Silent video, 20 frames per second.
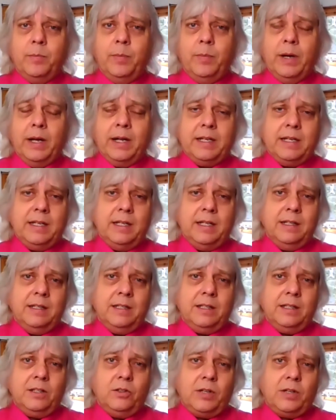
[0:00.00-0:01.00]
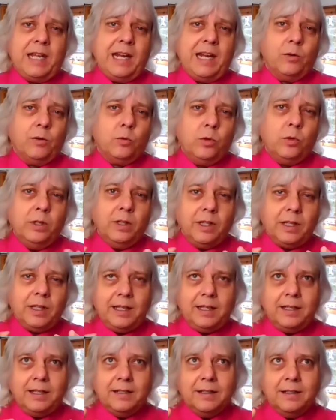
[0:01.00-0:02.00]
But you can't
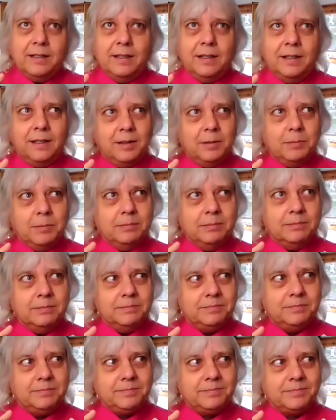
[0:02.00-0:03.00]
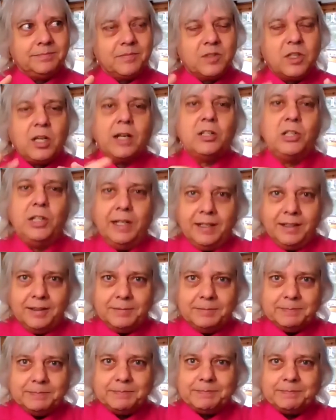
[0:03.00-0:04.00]
really touch it.
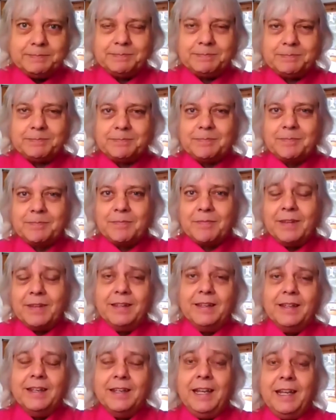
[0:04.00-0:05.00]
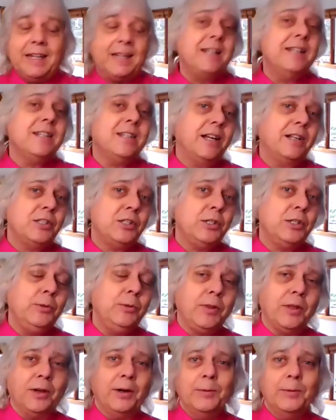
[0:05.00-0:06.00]
It can touch
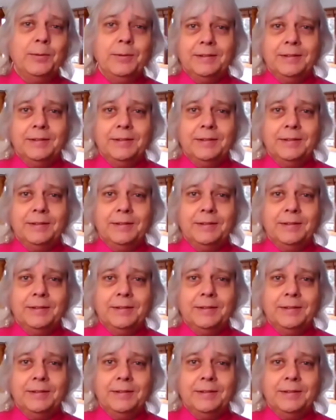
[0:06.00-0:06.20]
you, though.